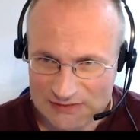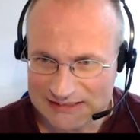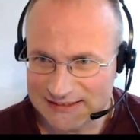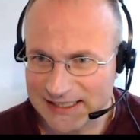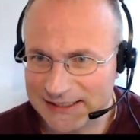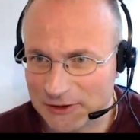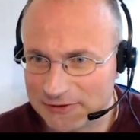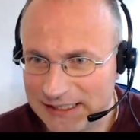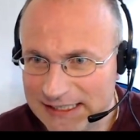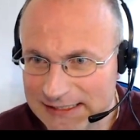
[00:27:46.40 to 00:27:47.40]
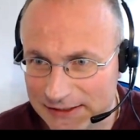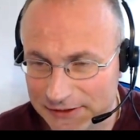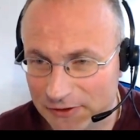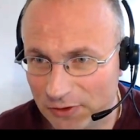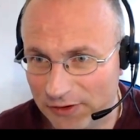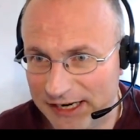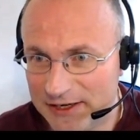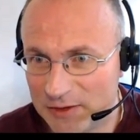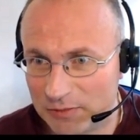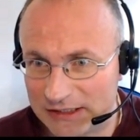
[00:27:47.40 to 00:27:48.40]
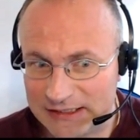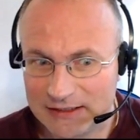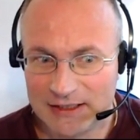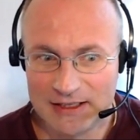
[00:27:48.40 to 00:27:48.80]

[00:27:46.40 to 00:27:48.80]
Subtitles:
is kind of hidden randomly